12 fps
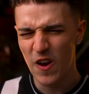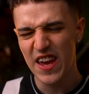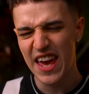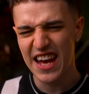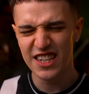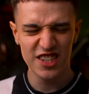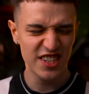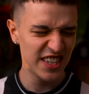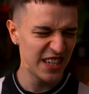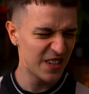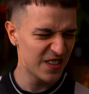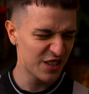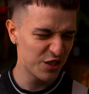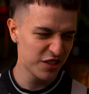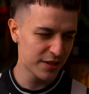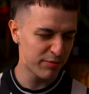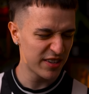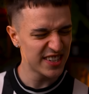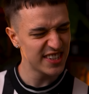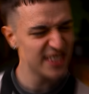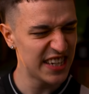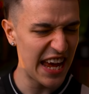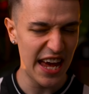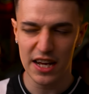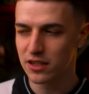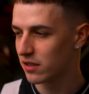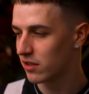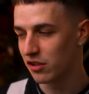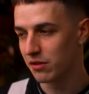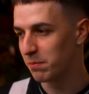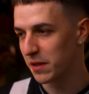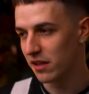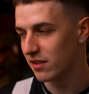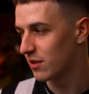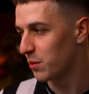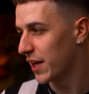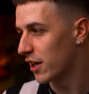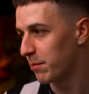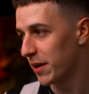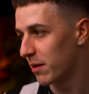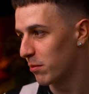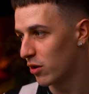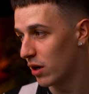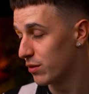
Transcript: Oh, yeah, just, you know, school's a prison. Yeah, I just couldn't be asked to wake up anymore.